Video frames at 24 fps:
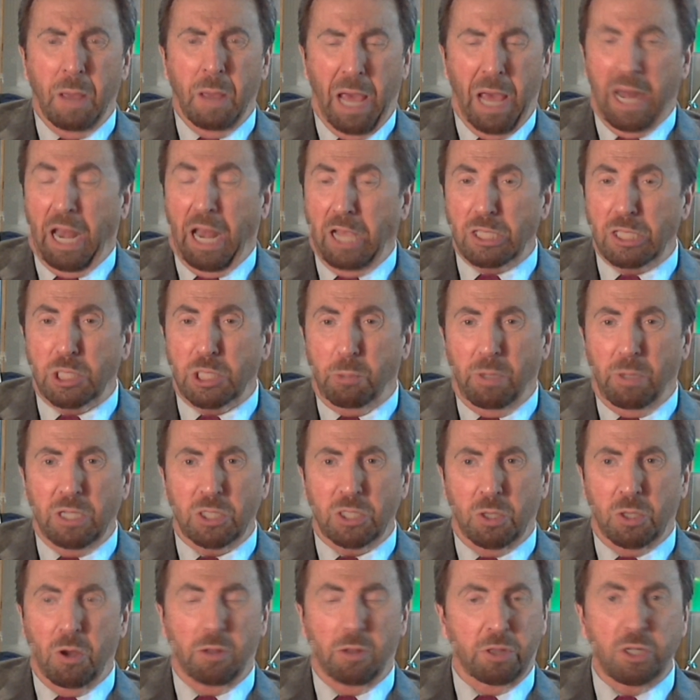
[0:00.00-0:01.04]
And as a
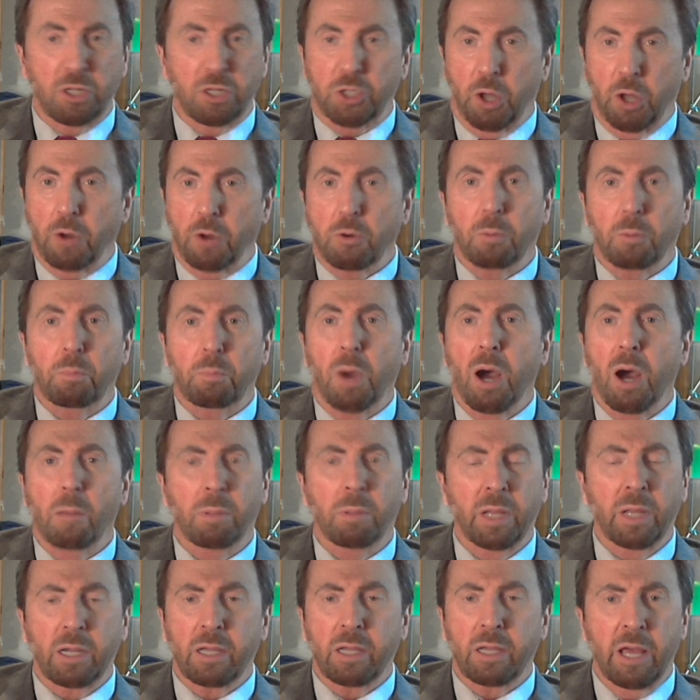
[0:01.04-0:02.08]
result, the general
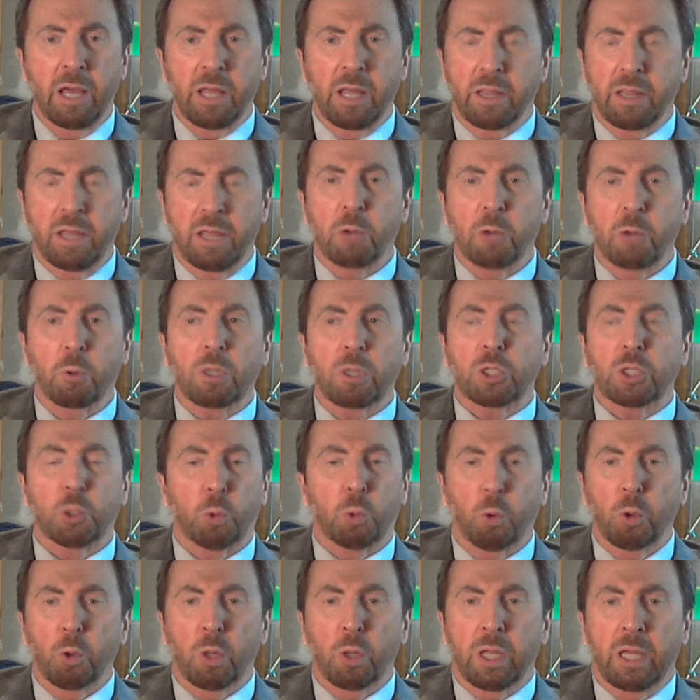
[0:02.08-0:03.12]
public, they
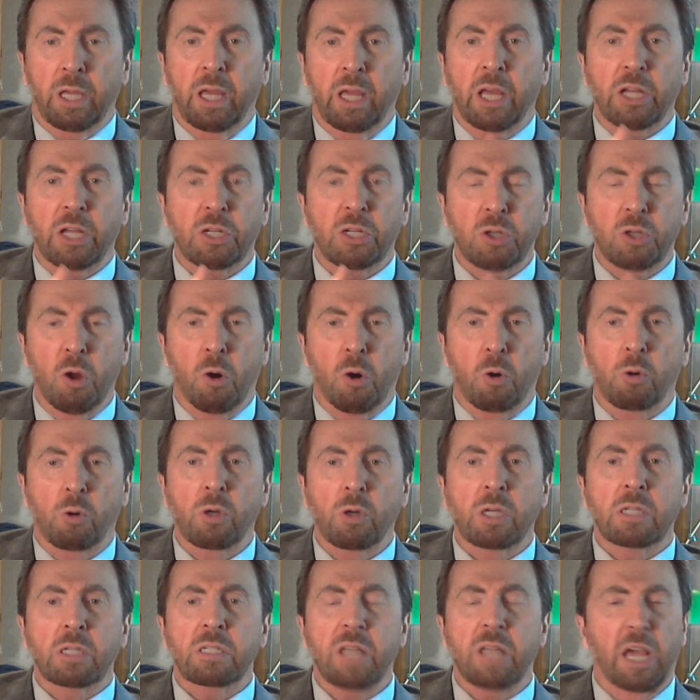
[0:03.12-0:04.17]
truly
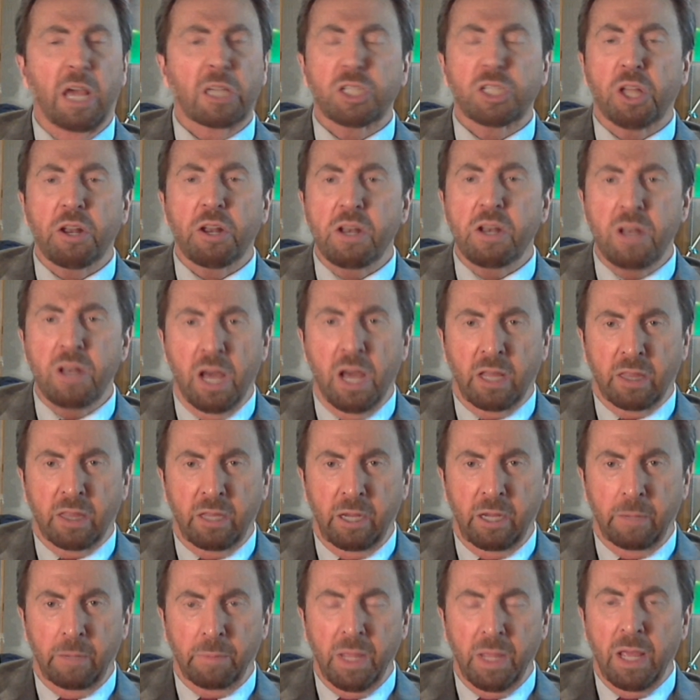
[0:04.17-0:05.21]
know next to
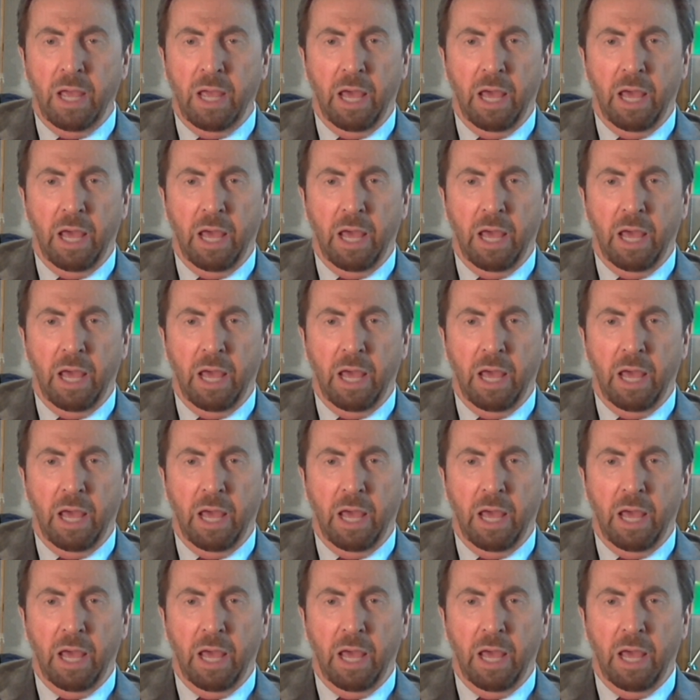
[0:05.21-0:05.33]
nothing.